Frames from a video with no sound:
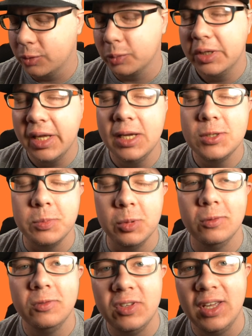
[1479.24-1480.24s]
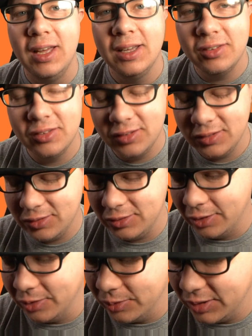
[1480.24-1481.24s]
3-gauge move attacks,
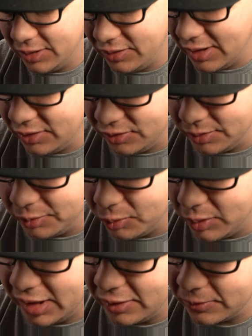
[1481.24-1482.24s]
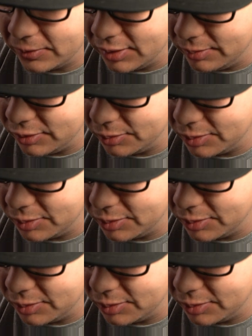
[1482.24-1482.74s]
so it takes them a while for them to